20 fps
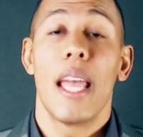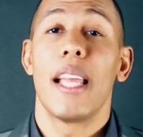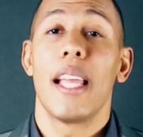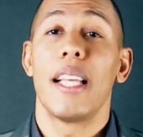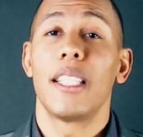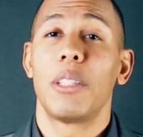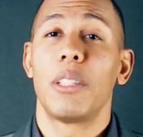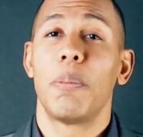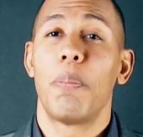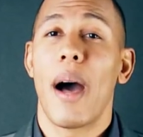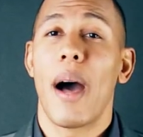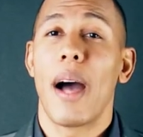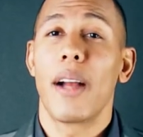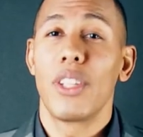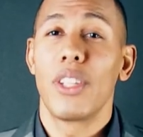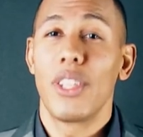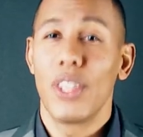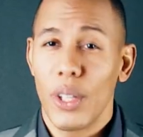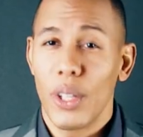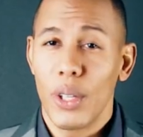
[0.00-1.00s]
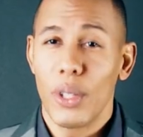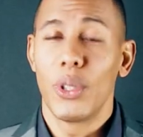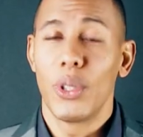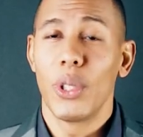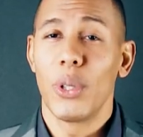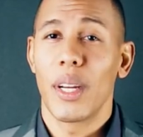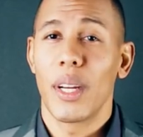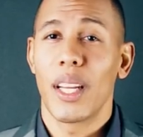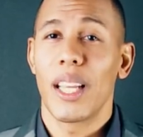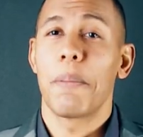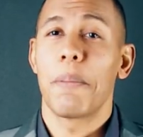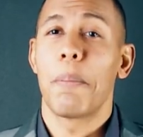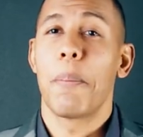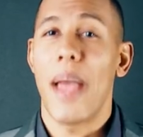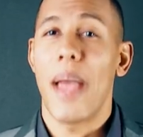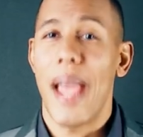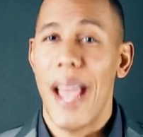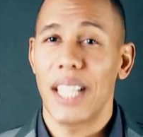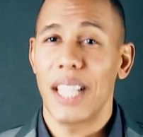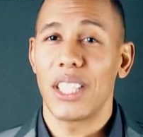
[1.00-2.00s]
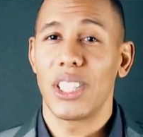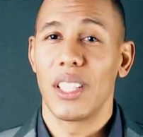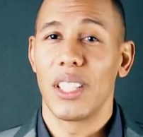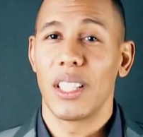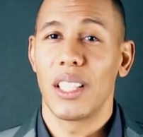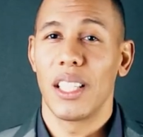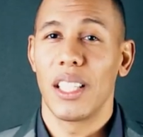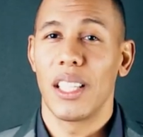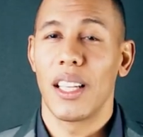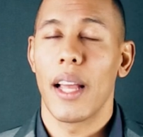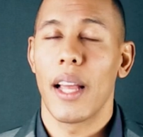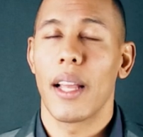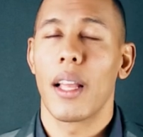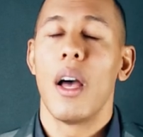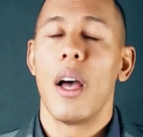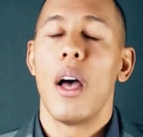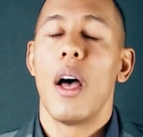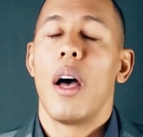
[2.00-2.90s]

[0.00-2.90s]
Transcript: It's about you doing it passionately, like,